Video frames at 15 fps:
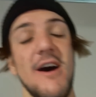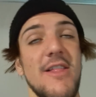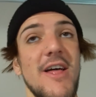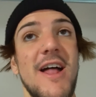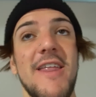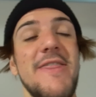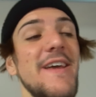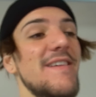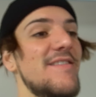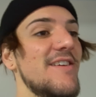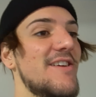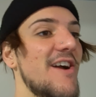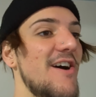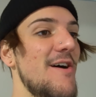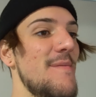a lot of things to
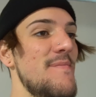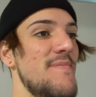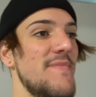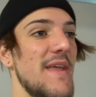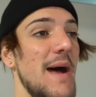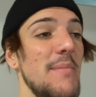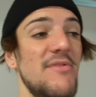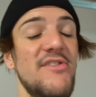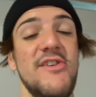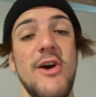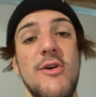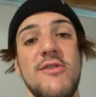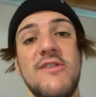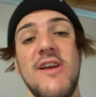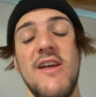come. I'm
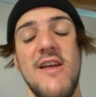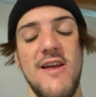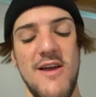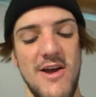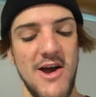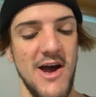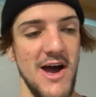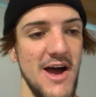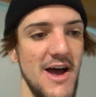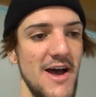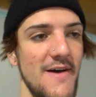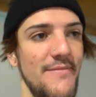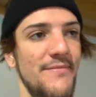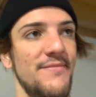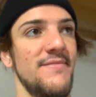stoked.
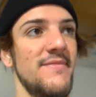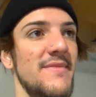Um,